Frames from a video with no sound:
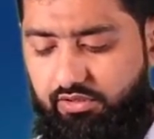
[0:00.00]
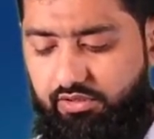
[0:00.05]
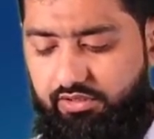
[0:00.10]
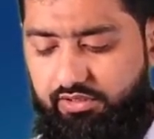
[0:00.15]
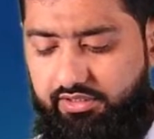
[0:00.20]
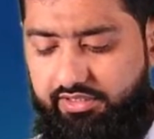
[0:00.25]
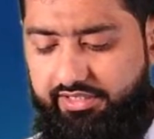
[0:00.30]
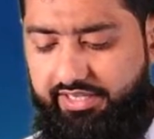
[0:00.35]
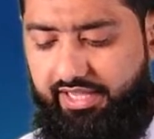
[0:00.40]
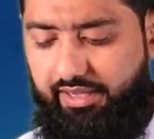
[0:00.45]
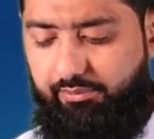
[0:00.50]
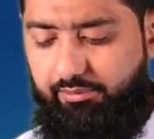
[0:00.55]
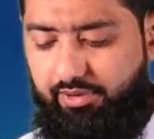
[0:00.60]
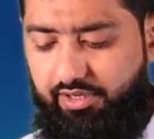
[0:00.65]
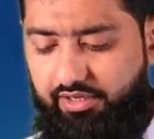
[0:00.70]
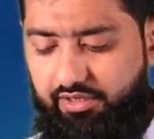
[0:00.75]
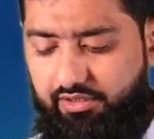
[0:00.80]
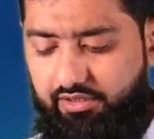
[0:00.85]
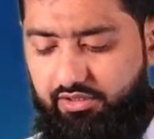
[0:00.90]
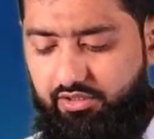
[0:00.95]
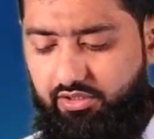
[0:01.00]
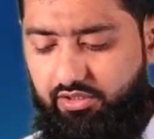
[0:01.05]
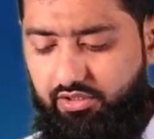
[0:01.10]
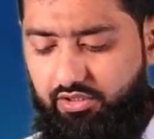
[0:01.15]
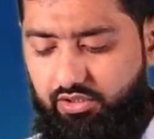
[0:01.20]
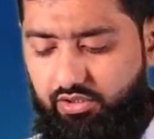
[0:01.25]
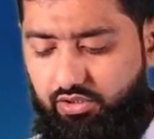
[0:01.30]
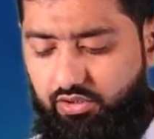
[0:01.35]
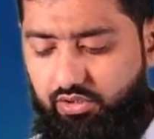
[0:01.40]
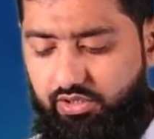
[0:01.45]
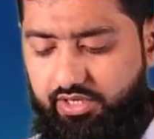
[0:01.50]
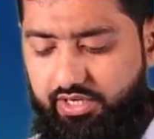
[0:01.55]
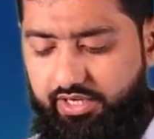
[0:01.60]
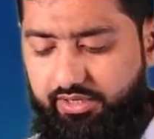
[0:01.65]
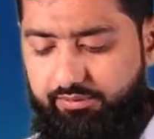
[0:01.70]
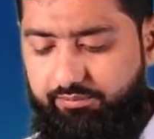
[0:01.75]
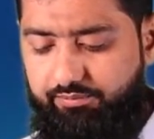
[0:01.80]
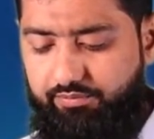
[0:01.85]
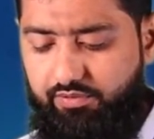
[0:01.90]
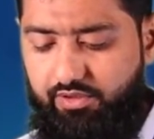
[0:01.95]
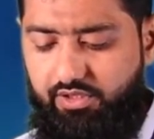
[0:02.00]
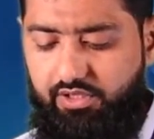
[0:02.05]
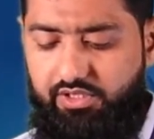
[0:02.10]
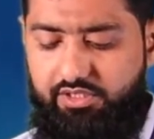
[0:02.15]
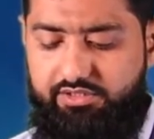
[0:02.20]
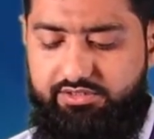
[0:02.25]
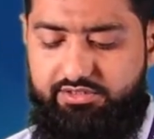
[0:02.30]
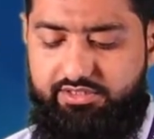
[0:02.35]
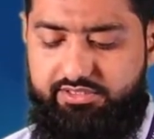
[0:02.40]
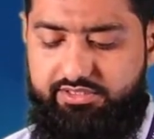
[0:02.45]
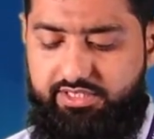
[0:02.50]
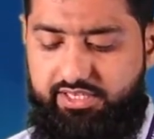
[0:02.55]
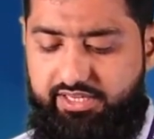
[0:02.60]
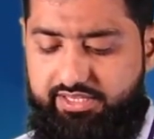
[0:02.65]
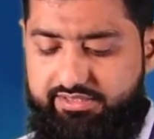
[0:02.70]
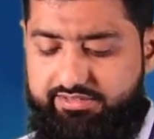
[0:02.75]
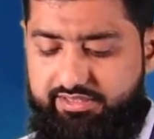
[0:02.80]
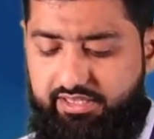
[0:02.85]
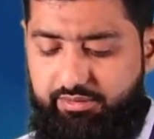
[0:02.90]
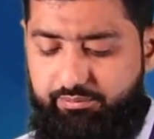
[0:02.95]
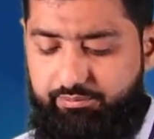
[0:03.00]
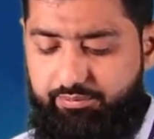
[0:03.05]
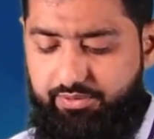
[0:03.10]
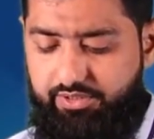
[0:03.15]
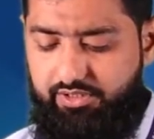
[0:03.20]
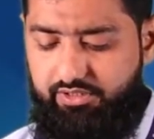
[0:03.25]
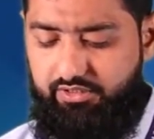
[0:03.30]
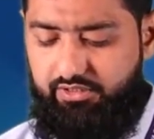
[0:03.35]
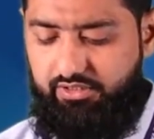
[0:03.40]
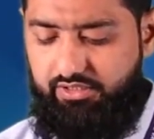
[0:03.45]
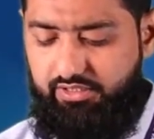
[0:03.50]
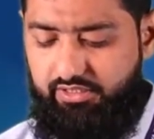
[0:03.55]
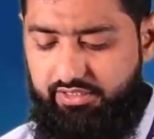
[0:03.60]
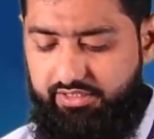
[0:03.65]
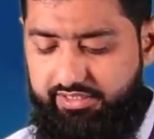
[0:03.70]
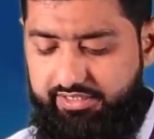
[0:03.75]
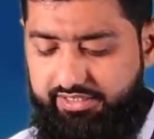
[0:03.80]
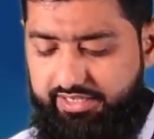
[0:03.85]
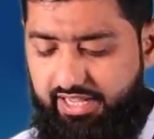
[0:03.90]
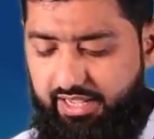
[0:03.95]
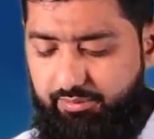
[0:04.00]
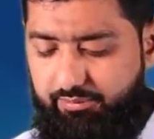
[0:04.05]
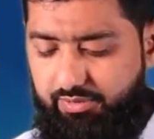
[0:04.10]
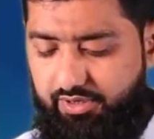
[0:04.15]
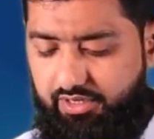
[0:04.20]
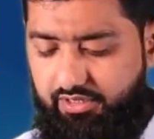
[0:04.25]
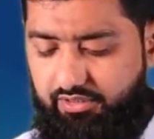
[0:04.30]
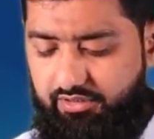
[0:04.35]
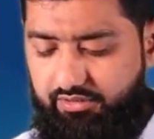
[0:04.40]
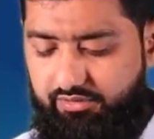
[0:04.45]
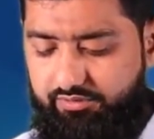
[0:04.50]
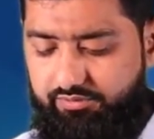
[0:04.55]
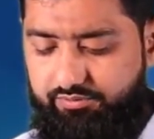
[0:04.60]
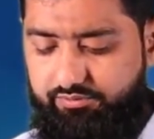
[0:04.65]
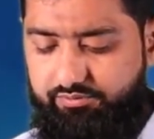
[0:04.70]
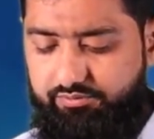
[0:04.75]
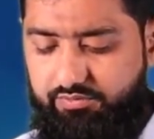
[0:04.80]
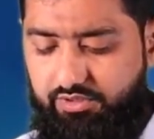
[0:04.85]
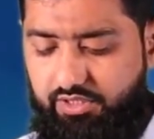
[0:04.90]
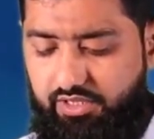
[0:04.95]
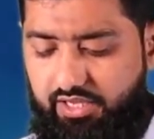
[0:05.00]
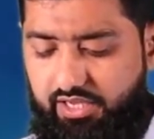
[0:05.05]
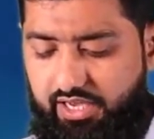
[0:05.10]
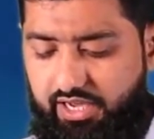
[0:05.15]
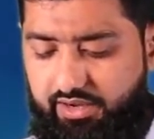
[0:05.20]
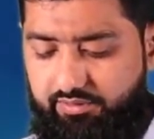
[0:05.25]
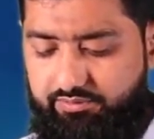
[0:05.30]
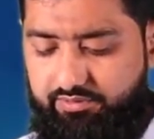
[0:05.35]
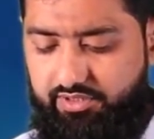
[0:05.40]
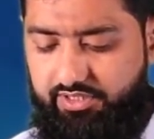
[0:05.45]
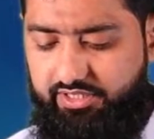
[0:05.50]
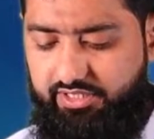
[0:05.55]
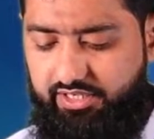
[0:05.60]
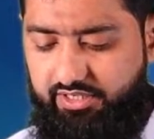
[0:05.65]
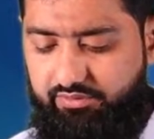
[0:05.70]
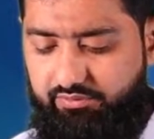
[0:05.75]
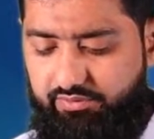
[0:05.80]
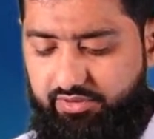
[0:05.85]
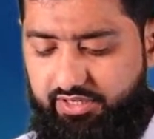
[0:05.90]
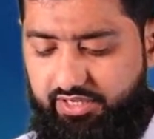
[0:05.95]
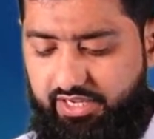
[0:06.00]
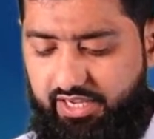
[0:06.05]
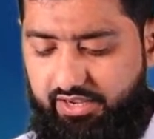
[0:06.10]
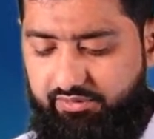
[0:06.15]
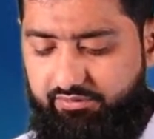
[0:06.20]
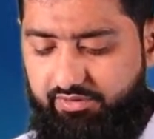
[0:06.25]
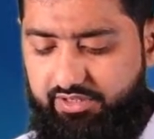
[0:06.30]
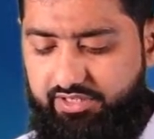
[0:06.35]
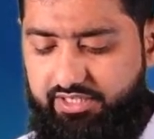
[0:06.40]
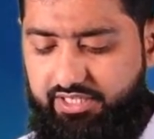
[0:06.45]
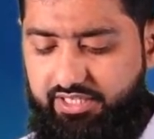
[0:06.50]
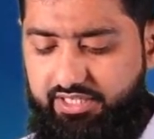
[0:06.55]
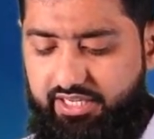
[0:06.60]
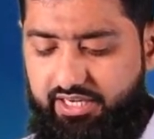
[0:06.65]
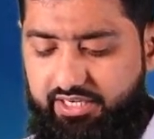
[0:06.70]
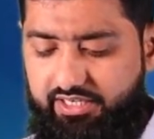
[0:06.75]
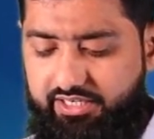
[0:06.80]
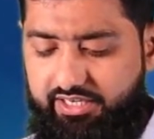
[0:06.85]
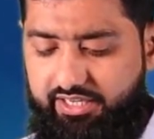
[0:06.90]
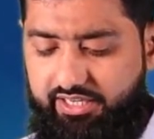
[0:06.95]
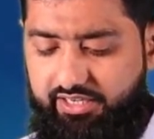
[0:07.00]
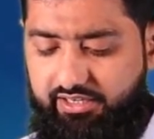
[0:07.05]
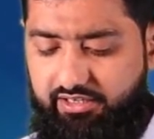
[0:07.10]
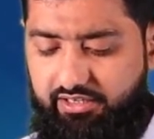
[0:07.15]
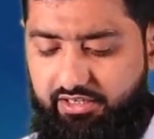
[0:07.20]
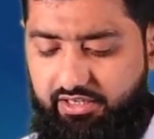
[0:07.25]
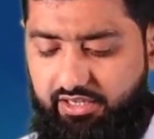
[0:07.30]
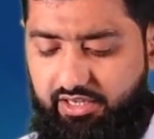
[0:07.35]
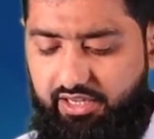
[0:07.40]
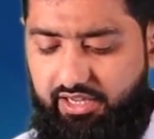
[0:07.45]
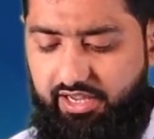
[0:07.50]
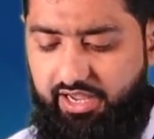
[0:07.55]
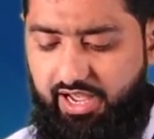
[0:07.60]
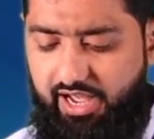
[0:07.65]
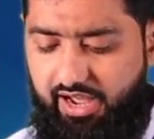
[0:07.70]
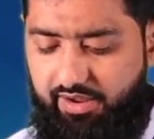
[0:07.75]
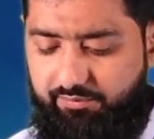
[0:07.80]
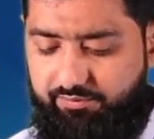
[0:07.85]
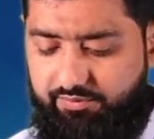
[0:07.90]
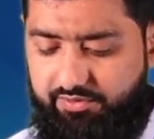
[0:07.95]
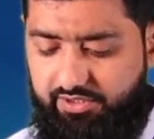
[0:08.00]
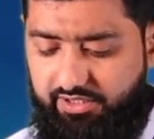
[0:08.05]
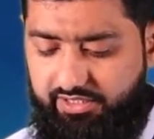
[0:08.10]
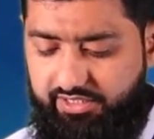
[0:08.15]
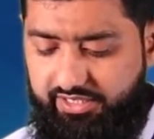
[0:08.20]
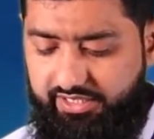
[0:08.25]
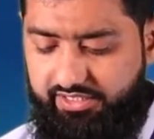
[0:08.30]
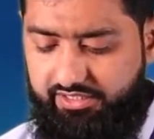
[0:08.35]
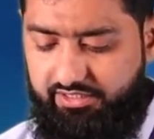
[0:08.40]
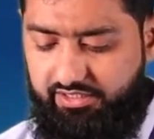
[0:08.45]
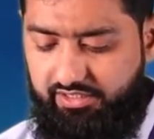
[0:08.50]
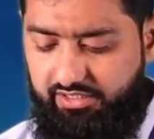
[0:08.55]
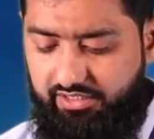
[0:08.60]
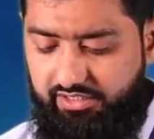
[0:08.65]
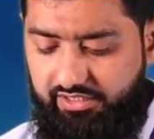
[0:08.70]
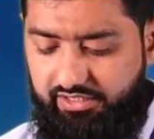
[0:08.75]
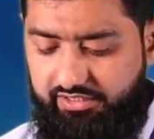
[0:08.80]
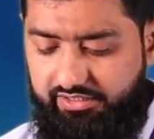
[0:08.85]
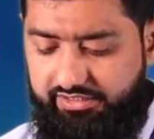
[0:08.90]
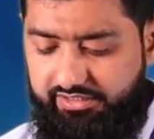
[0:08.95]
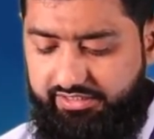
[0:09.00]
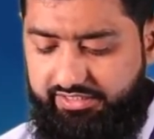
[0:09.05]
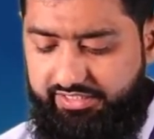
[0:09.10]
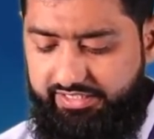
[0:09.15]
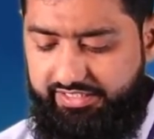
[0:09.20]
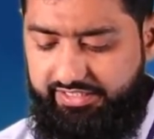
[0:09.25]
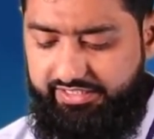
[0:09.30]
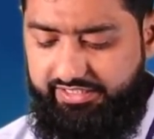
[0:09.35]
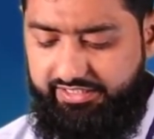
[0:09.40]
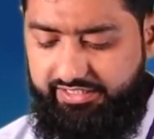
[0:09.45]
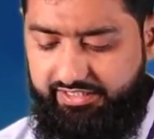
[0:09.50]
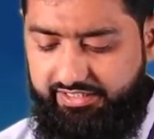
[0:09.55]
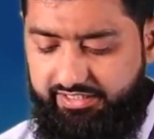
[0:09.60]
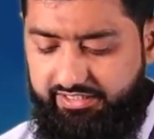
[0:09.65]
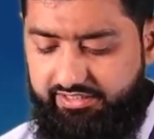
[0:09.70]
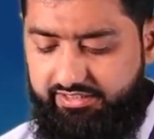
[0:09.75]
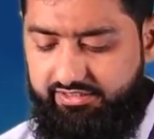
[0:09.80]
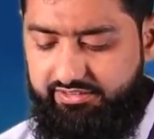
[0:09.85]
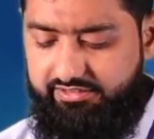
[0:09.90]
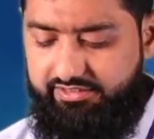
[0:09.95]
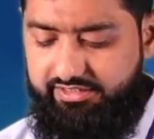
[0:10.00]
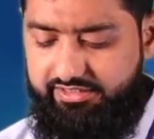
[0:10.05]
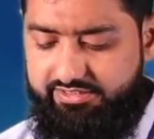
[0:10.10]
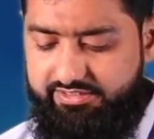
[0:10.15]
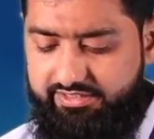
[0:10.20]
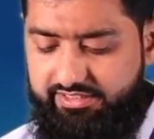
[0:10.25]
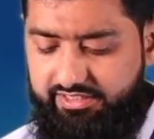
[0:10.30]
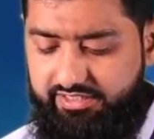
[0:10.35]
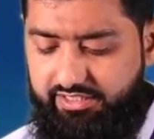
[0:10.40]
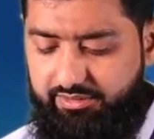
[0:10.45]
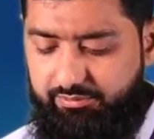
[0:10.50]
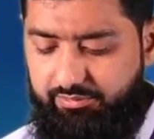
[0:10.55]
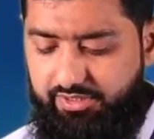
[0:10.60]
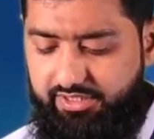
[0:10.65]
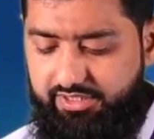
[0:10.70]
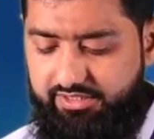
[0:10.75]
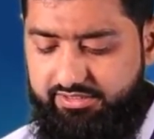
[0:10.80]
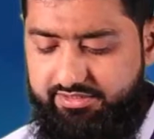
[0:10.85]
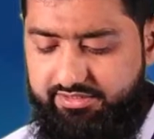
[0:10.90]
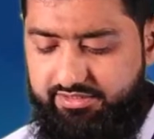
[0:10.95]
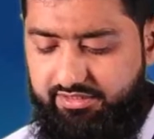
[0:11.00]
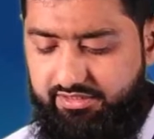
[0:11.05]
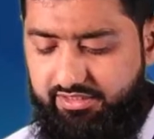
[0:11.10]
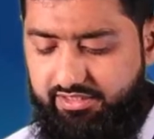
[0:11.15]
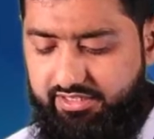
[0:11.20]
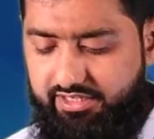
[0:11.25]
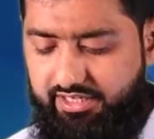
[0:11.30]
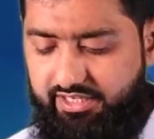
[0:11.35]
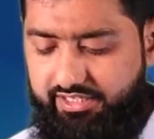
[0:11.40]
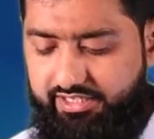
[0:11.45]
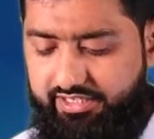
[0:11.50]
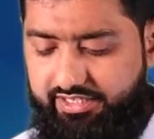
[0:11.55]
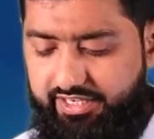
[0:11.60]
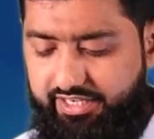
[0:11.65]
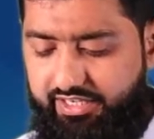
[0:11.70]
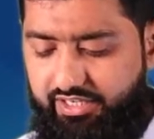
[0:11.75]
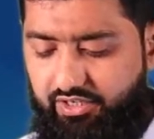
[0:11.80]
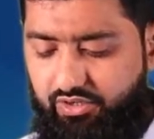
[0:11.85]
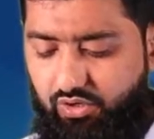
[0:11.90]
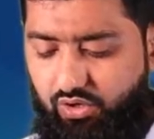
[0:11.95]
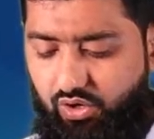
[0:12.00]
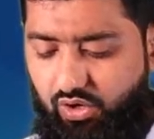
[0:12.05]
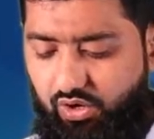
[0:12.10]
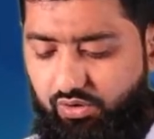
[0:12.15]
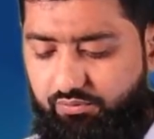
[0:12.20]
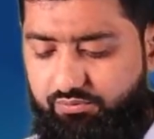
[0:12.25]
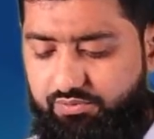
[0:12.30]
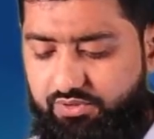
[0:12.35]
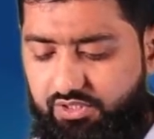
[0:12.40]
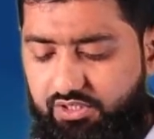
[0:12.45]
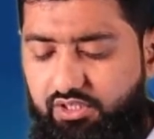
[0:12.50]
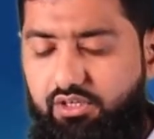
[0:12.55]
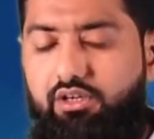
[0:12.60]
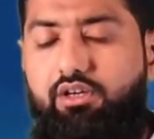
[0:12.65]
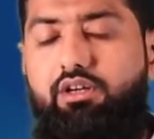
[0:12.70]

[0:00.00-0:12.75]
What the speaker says: table. Okay, just an example, table. After that we have a tr tag. After that td. This td means content of the